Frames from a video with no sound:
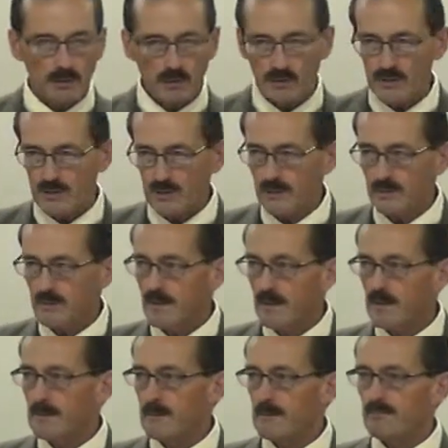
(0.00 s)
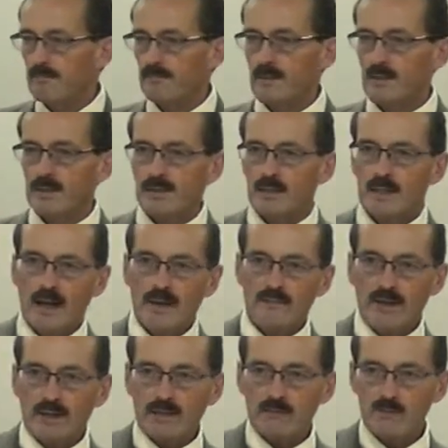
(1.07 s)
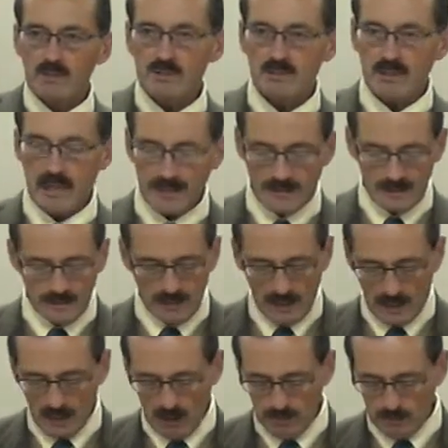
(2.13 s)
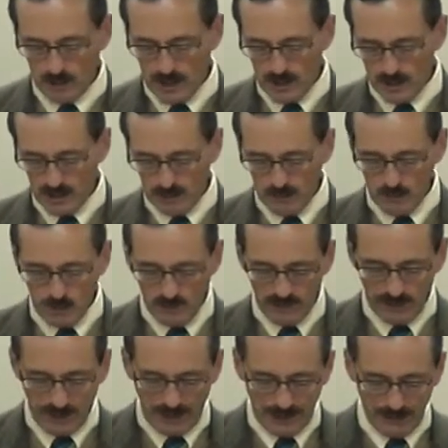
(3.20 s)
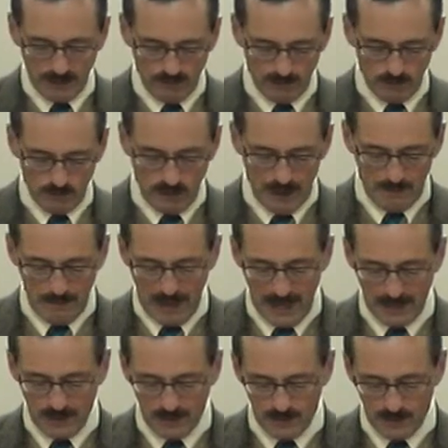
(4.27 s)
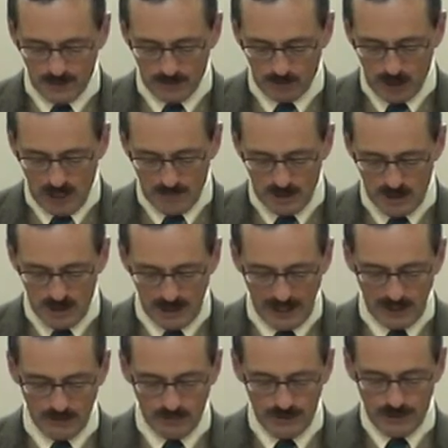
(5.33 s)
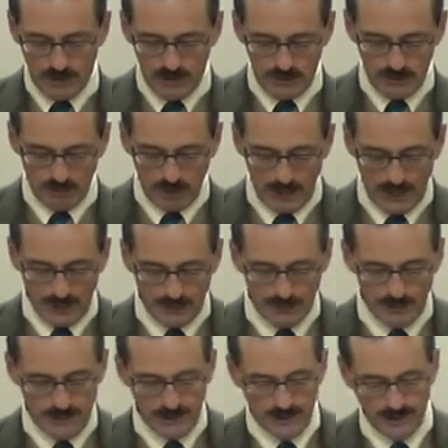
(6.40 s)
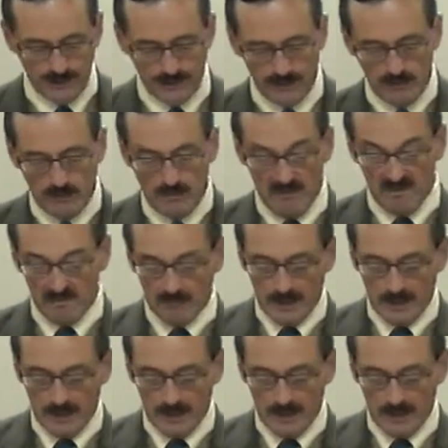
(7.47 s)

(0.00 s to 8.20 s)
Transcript: and Persia. And then it was that, that operation moved right back into the promised land when the Jews were allowed to return.